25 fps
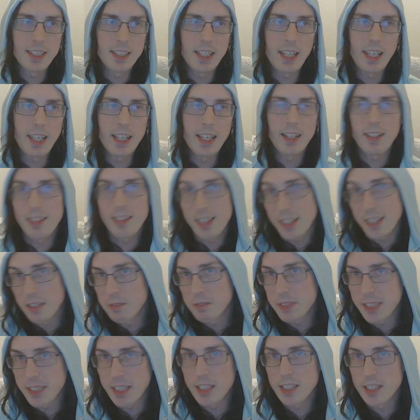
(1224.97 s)
and I think I've
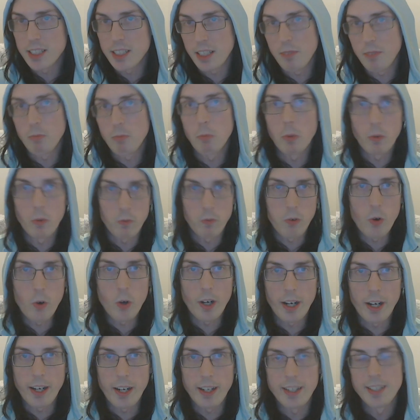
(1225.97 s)
said this even
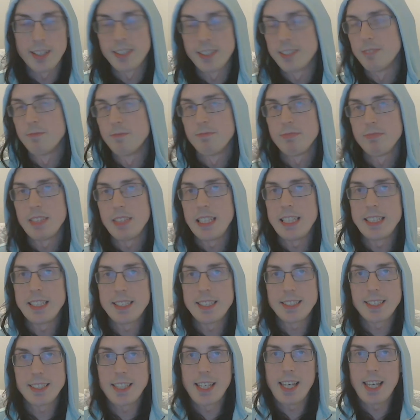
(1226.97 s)
before,
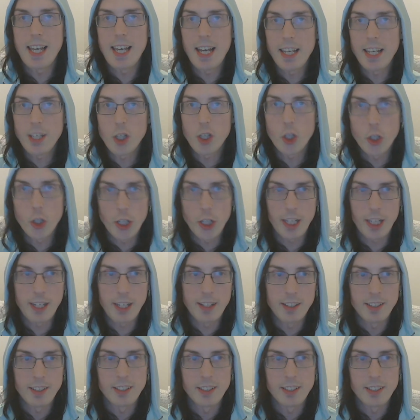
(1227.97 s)
is that I could